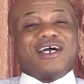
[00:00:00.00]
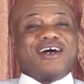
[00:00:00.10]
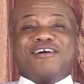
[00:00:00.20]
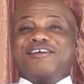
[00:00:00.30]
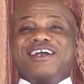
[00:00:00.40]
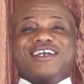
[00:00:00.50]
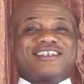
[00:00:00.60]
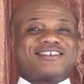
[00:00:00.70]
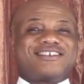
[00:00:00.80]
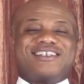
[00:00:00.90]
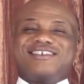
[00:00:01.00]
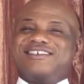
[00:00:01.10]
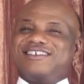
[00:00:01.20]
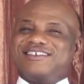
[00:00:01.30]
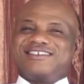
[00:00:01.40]
How
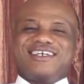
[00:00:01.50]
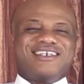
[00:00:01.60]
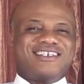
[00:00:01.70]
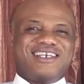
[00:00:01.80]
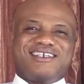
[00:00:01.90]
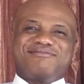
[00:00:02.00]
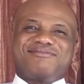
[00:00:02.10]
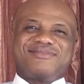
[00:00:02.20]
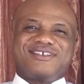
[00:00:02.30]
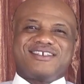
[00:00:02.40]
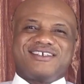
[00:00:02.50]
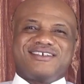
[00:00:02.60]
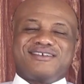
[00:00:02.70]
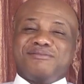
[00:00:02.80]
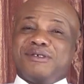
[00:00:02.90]
excellent is thy name.
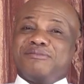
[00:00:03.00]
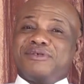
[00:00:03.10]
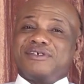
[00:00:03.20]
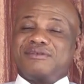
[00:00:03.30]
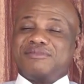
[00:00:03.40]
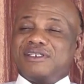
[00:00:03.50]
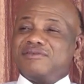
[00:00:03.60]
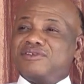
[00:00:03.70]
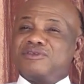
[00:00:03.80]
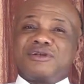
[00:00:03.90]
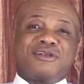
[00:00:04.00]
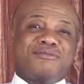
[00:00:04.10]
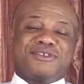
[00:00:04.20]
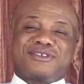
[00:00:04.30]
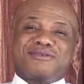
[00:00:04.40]
Remember, believe in
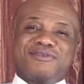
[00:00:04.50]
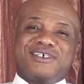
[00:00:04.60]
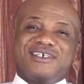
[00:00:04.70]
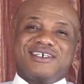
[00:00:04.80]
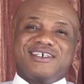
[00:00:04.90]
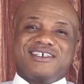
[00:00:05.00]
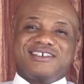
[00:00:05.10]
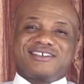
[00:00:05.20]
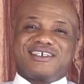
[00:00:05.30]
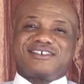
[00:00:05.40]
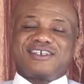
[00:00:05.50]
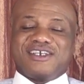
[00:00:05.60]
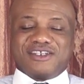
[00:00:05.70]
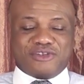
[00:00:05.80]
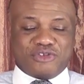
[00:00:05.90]
Deuteronomy somewhere. It says,
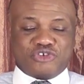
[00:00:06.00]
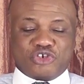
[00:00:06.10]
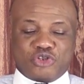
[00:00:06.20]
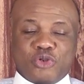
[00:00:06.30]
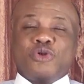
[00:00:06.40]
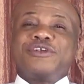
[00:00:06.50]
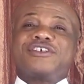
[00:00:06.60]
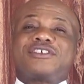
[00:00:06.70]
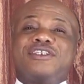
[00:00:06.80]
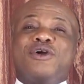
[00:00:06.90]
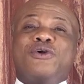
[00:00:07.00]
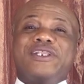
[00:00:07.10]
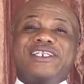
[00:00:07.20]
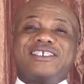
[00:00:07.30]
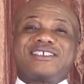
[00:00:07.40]
Lord, you're glorious in
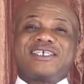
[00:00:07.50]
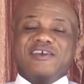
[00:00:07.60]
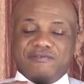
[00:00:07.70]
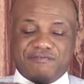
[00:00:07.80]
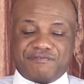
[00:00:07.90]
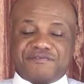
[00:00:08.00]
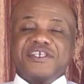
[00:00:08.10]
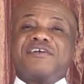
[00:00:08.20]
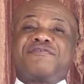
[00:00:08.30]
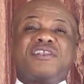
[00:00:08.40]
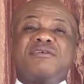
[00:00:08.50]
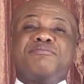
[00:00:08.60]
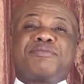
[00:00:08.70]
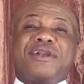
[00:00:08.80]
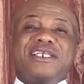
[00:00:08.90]
holiness, fearful
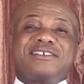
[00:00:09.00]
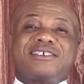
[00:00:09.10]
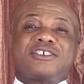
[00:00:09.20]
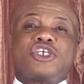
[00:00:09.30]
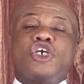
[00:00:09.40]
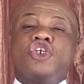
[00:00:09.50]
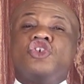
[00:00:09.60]
in praises,